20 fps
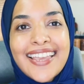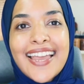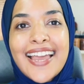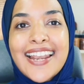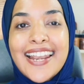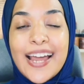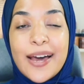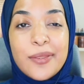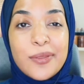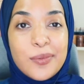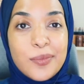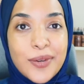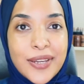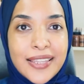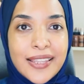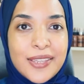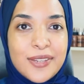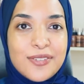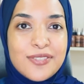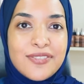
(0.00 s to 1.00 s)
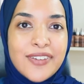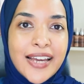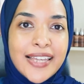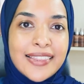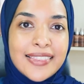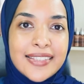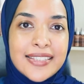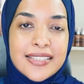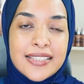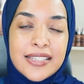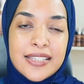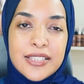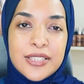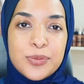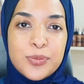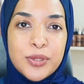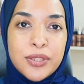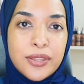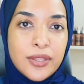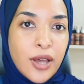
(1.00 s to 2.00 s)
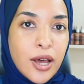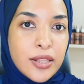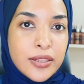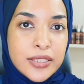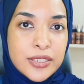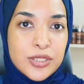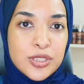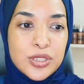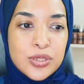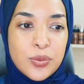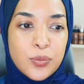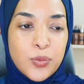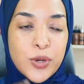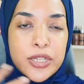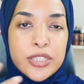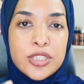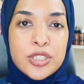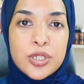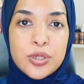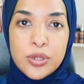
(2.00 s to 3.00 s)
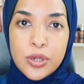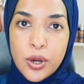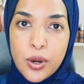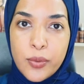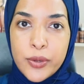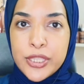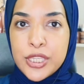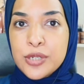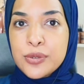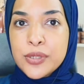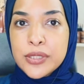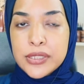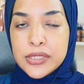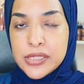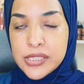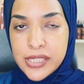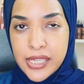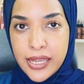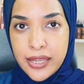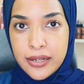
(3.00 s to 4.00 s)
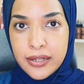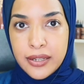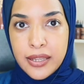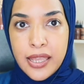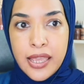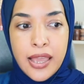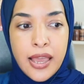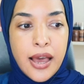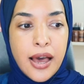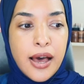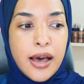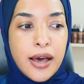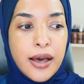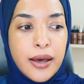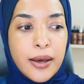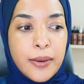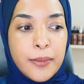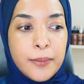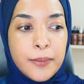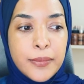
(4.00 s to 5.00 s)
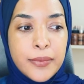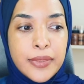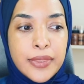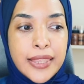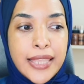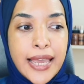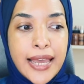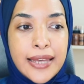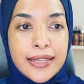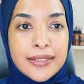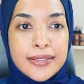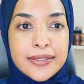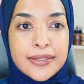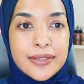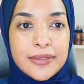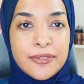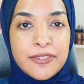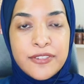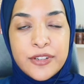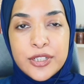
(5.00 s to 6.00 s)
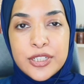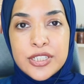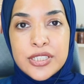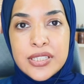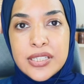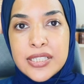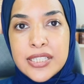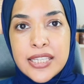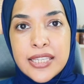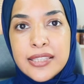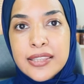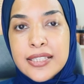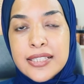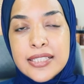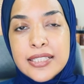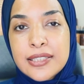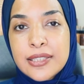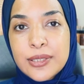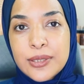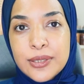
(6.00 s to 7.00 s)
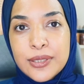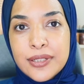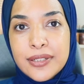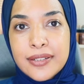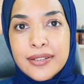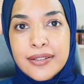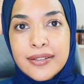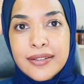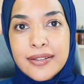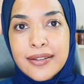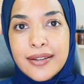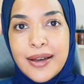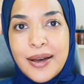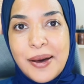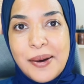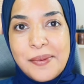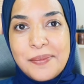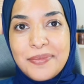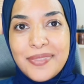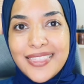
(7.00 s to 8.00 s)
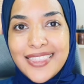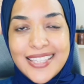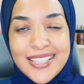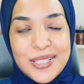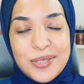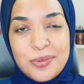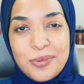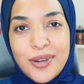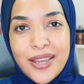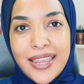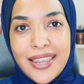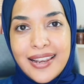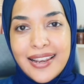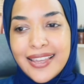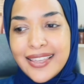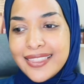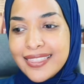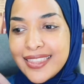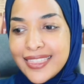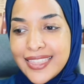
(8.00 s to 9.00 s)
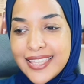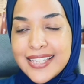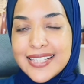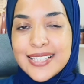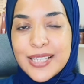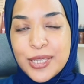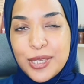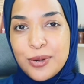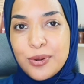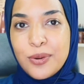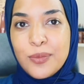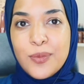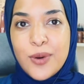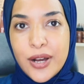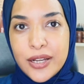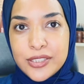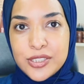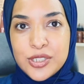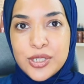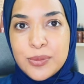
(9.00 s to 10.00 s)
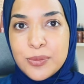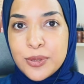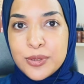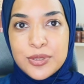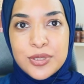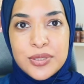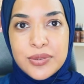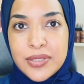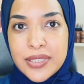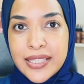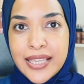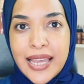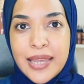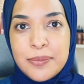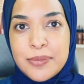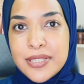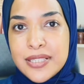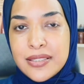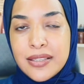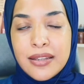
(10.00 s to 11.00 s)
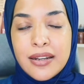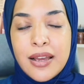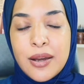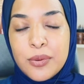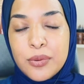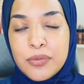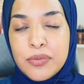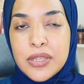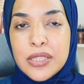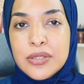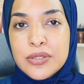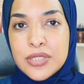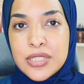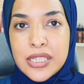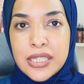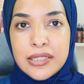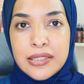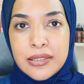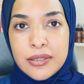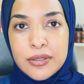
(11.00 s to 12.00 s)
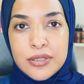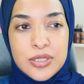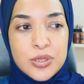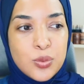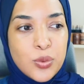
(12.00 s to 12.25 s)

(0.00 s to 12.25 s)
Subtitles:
Now, the way that you fight this is with knowledge. Once you know and you understand that first, skin doesn't look this way, like the things that you're watching most of the time is not how real skin looks.